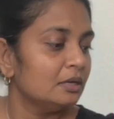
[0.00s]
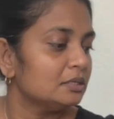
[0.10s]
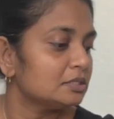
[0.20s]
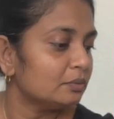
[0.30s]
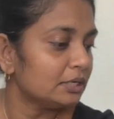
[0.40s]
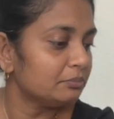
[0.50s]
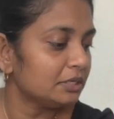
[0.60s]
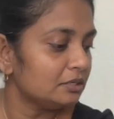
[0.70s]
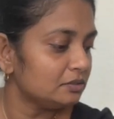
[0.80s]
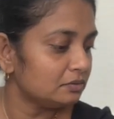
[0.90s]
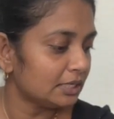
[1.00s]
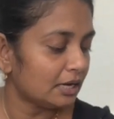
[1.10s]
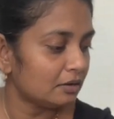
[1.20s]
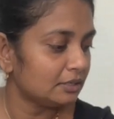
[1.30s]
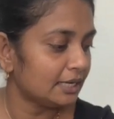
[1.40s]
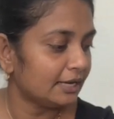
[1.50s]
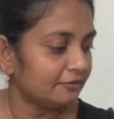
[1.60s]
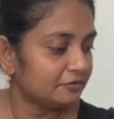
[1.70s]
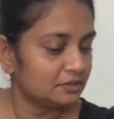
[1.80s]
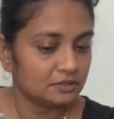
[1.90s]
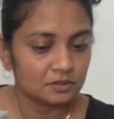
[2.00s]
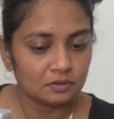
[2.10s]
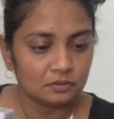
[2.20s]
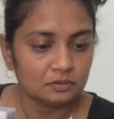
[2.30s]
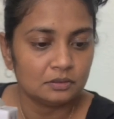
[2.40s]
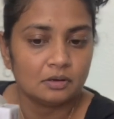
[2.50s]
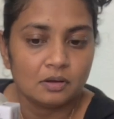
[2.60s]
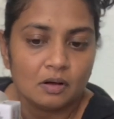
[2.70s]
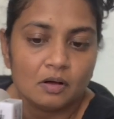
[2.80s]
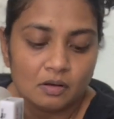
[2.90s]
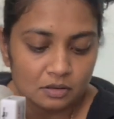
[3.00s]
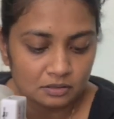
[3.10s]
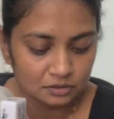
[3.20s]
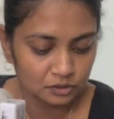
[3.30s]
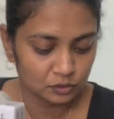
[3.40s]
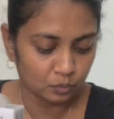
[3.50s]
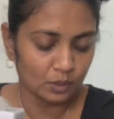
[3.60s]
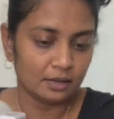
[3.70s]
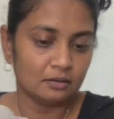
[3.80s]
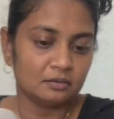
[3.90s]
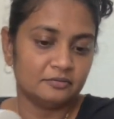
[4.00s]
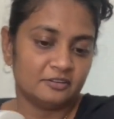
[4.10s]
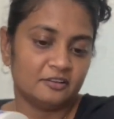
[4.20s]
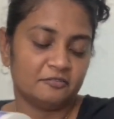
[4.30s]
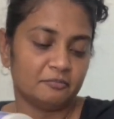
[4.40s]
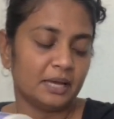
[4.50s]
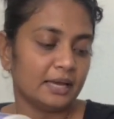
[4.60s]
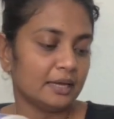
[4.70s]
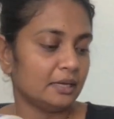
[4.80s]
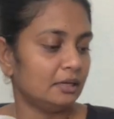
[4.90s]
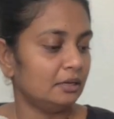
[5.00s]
So what I'm gonna do now that I've sewn all 12 of my